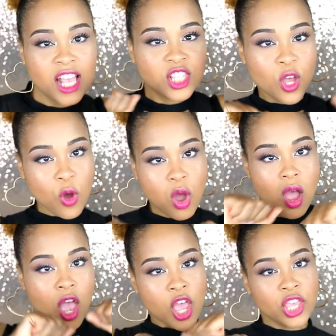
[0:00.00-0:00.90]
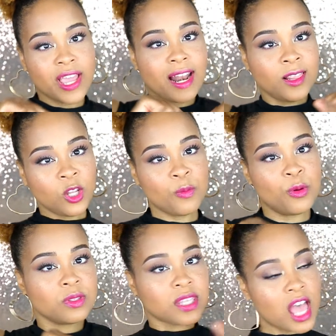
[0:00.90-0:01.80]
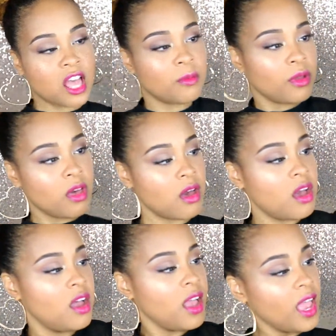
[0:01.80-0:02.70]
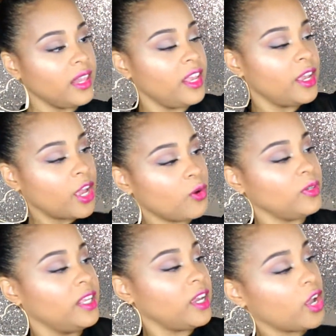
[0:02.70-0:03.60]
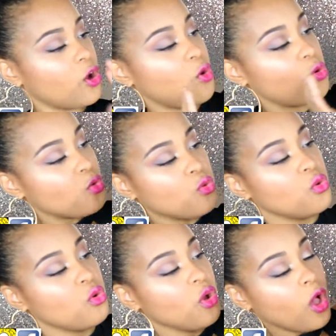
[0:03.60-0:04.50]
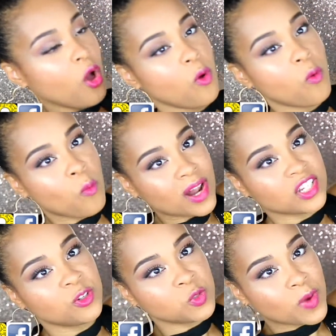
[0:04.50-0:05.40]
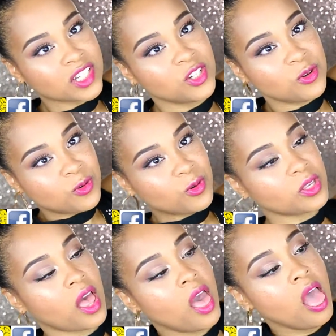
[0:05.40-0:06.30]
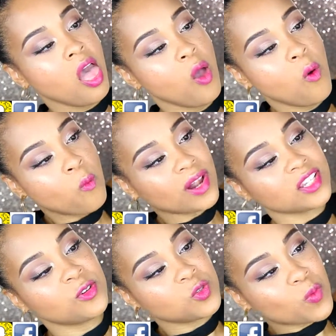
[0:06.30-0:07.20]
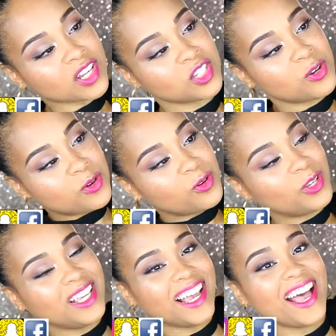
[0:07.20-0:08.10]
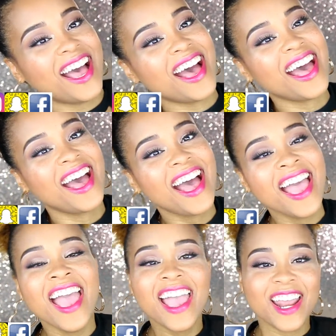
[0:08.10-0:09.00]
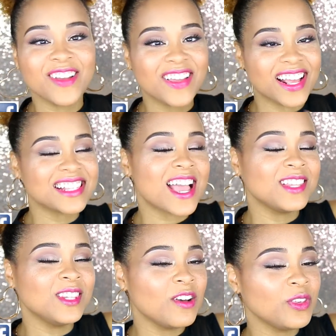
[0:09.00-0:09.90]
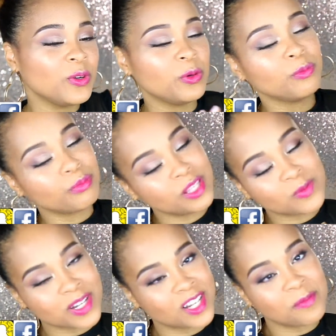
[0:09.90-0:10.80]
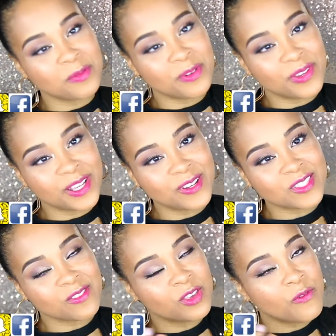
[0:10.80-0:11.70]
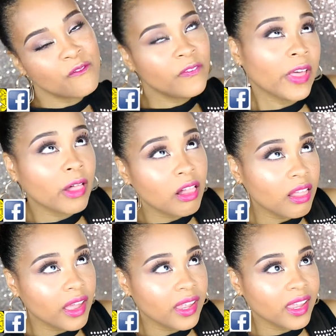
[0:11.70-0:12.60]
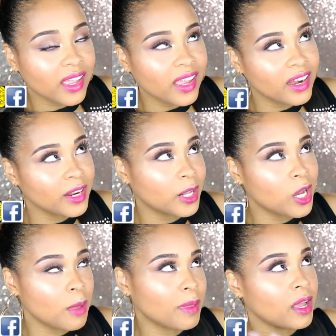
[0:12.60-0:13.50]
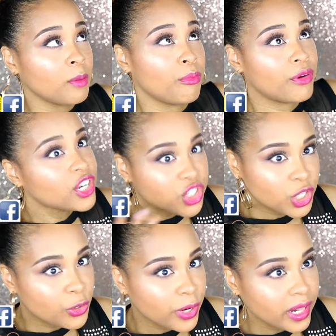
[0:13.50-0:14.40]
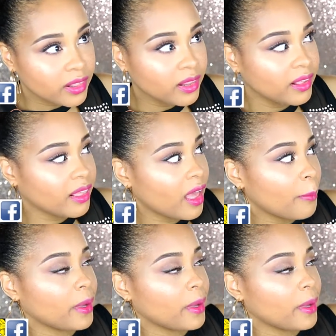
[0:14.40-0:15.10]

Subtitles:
So, you got a little more time. There you go, there you go. Ooh. Watch those, watch those. Watch those, watch those. Anyway, guys, I love you. Please watch a couple more videos if you feel like it. You know, I'm not gonna pressure you or anything like that.